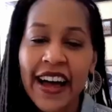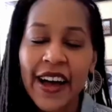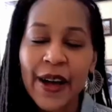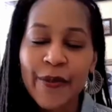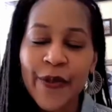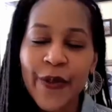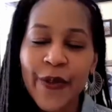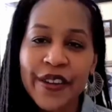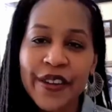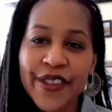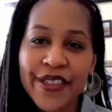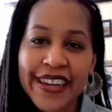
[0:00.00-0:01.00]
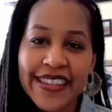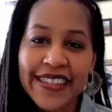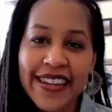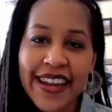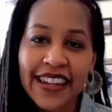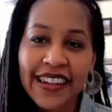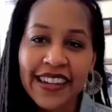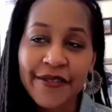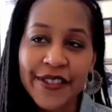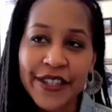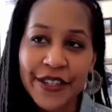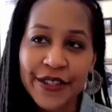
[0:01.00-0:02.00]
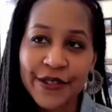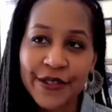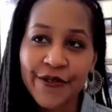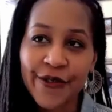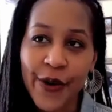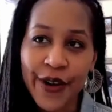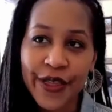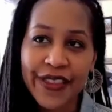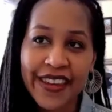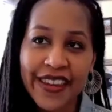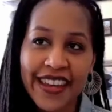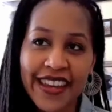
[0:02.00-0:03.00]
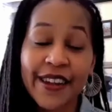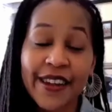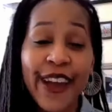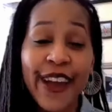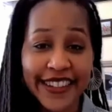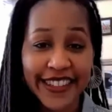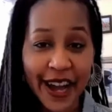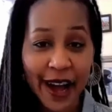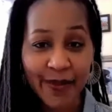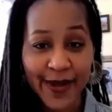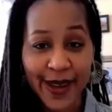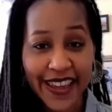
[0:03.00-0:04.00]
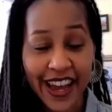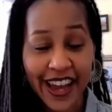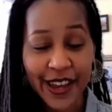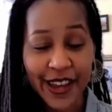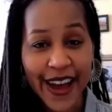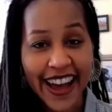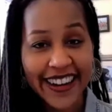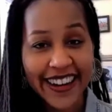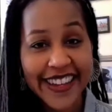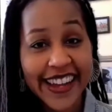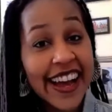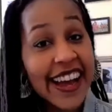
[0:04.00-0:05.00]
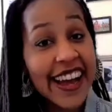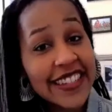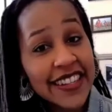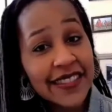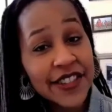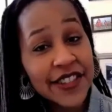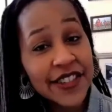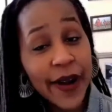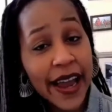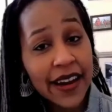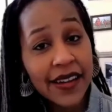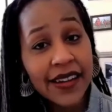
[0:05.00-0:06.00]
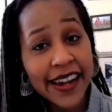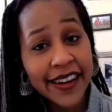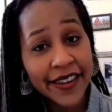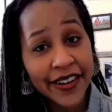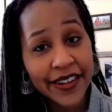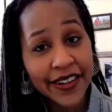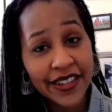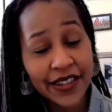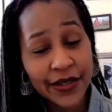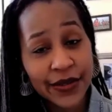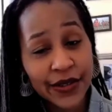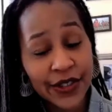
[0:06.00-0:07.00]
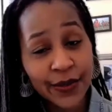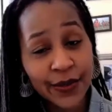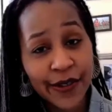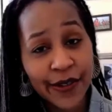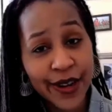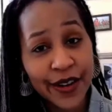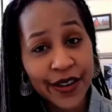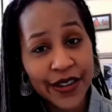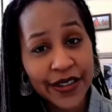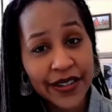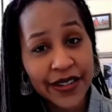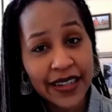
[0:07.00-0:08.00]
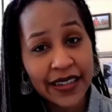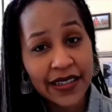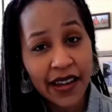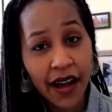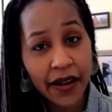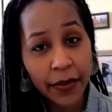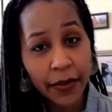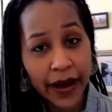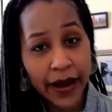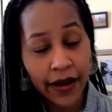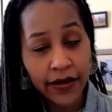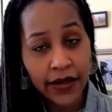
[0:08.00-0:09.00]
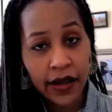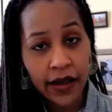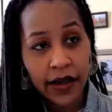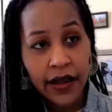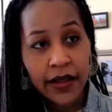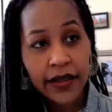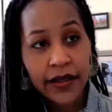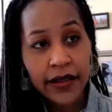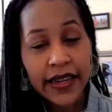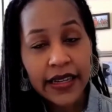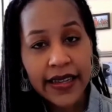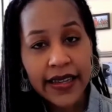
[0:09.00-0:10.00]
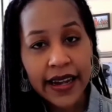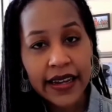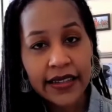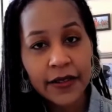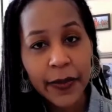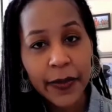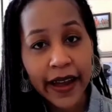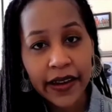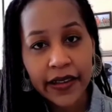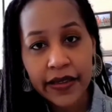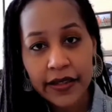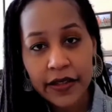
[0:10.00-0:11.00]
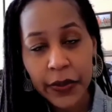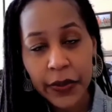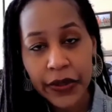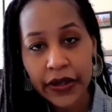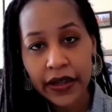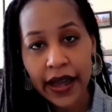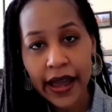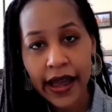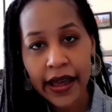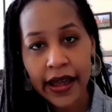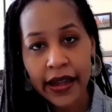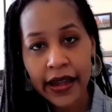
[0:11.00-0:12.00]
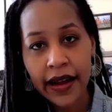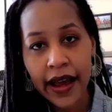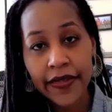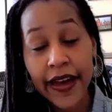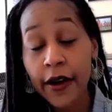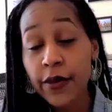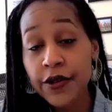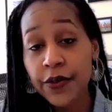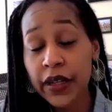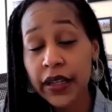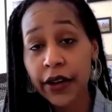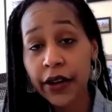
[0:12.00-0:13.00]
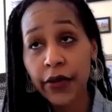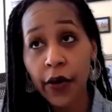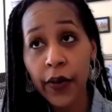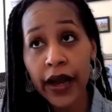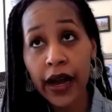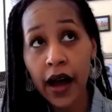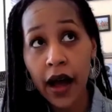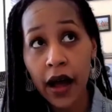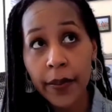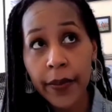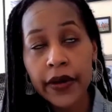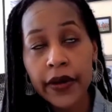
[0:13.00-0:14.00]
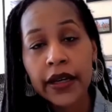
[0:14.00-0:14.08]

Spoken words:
One of the things that I love to do for the advanced copy that you had is I got to write a letter to my readers and talk about the things that inspired this book. And that was really growing up